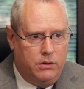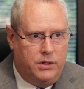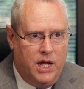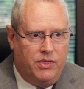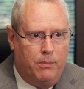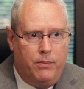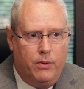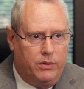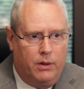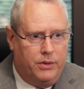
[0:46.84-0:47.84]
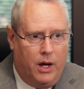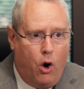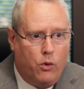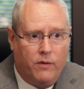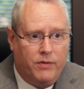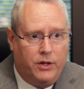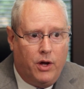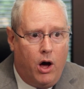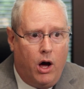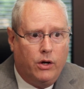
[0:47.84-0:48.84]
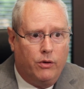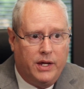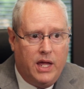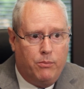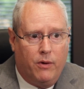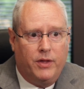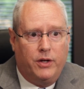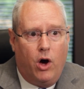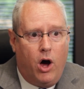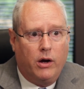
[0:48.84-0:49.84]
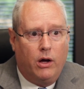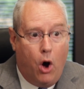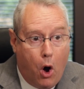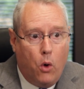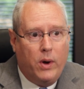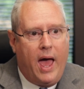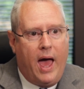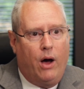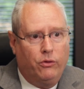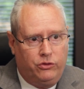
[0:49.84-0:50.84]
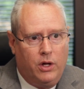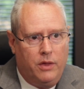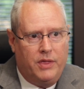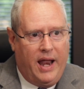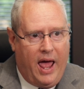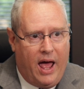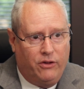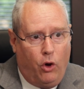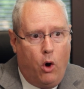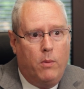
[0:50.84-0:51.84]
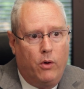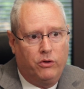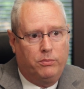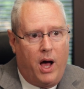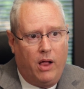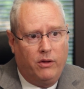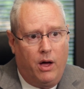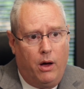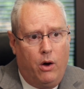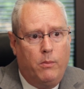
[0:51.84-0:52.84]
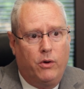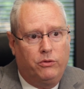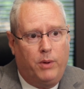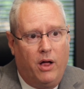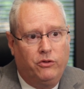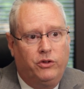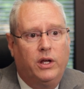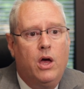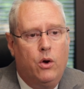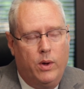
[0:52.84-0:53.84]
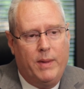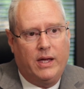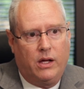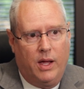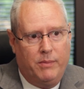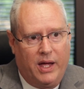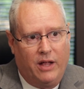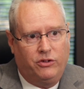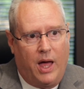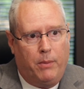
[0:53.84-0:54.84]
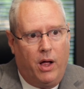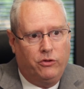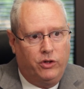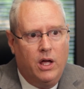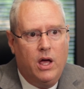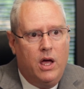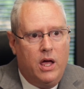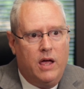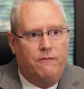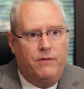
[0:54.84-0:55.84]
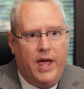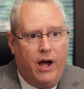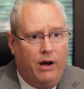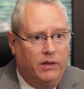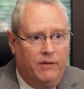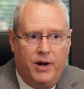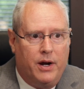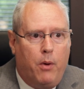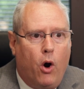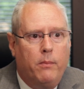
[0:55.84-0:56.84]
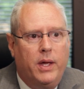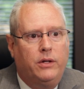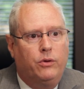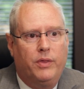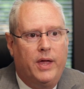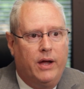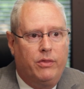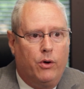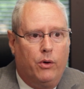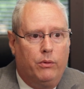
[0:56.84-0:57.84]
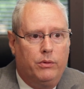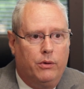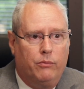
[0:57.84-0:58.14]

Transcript: did the owner of the dog or the keeper of the dog own a house that has homeowner's policy? We make a claim against that policy. If they live in an apartment or they're